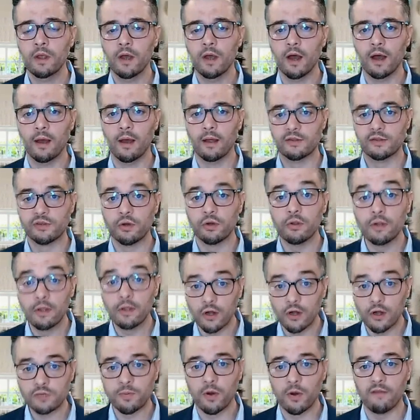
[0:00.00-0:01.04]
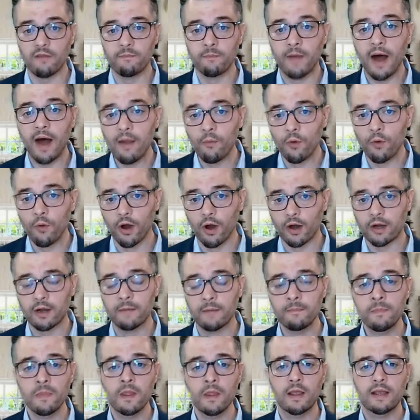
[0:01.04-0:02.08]
and certainly a large part of my work,
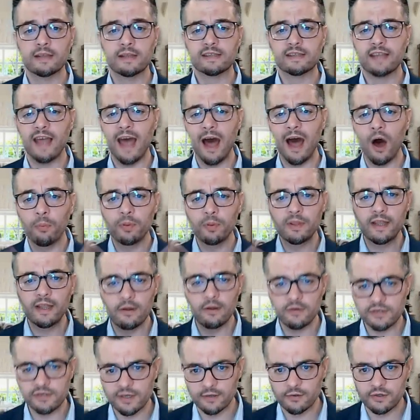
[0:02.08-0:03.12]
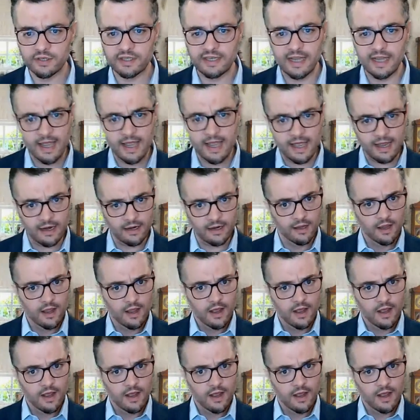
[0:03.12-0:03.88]
is to help leaders understand